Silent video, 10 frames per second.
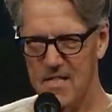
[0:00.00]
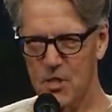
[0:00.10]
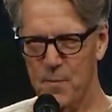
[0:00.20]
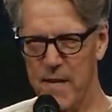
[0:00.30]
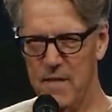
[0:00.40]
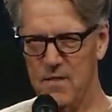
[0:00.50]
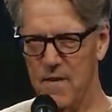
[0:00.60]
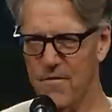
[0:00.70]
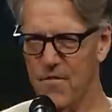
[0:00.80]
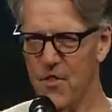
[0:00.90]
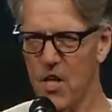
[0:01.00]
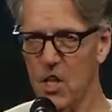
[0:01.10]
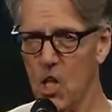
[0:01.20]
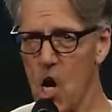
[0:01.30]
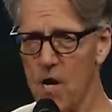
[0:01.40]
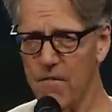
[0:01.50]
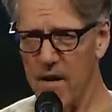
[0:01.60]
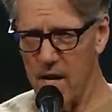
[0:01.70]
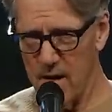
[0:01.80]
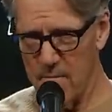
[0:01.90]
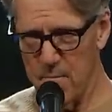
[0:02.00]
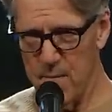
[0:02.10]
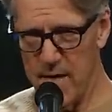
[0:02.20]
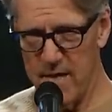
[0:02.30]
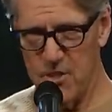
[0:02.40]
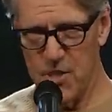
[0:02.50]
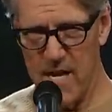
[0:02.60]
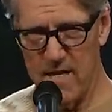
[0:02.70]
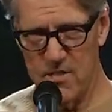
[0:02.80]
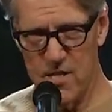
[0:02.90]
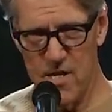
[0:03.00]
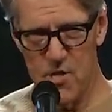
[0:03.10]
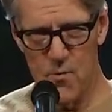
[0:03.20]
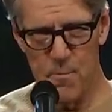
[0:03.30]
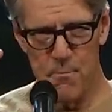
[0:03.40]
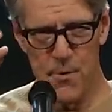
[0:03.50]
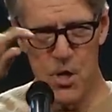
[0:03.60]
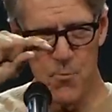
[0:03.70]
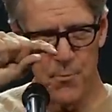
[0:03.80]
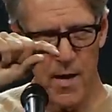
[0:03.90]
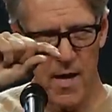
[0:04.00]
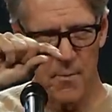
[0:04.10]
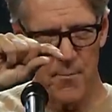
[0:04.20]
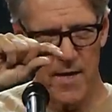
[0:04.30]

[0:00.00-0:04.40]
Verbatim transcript: that speaks of the larva being changed into a pupa,